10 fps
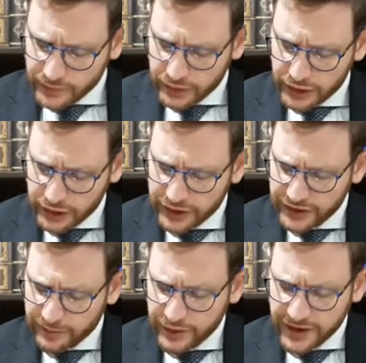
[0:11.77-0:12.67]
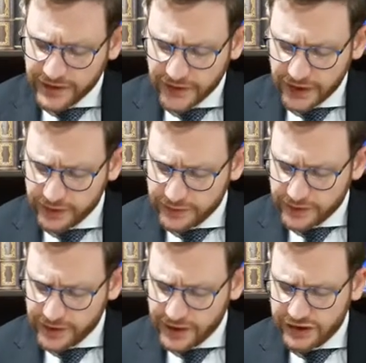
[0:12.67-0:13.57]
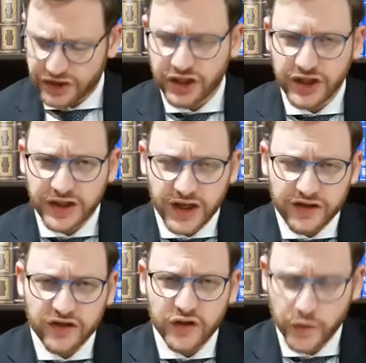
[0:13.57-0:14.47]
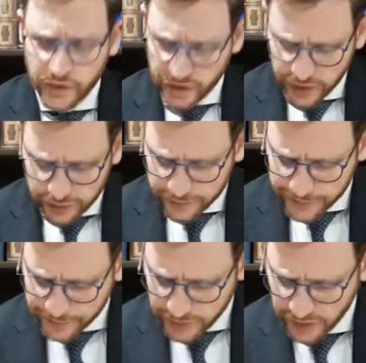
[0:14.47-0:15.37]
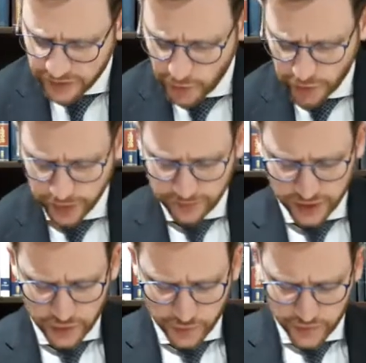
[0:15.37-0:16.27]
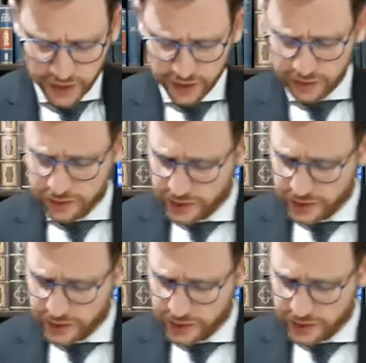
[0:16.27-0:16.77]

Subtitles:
We learn in the Brisa that a shchitas kusi, the slaughtering of a kusi,